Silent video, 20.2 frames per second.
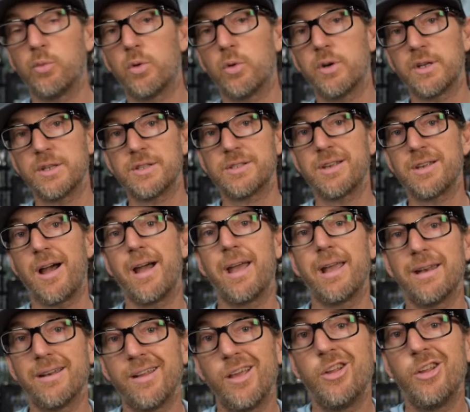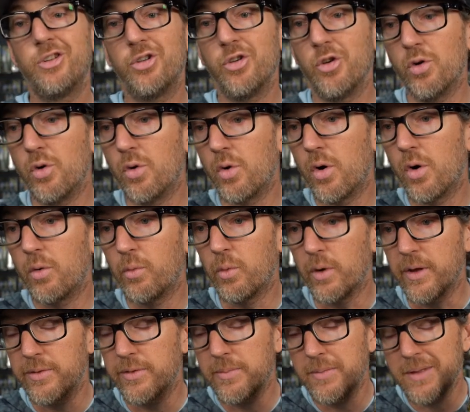were designed to
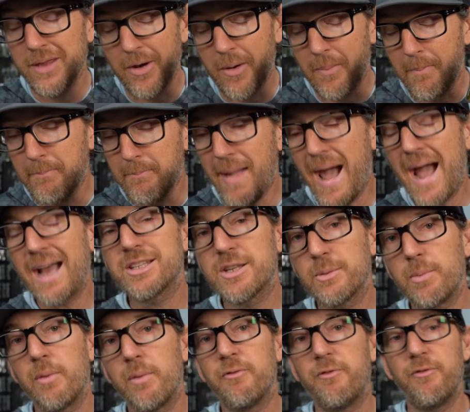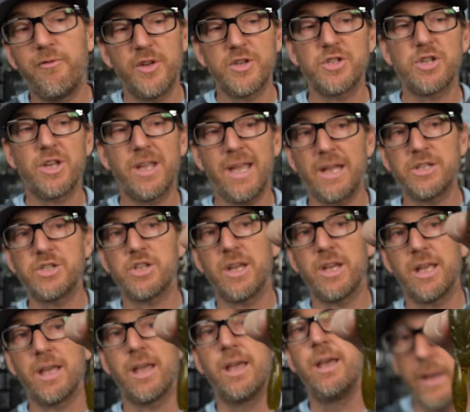with, you know, maximum fish
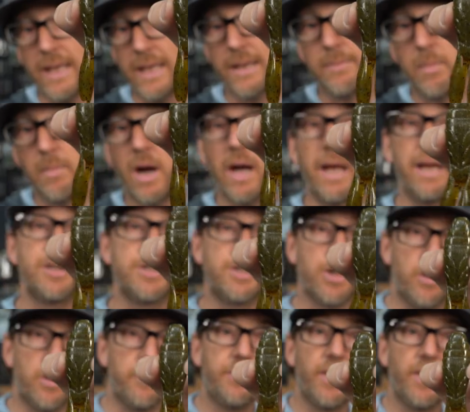catching in mind. So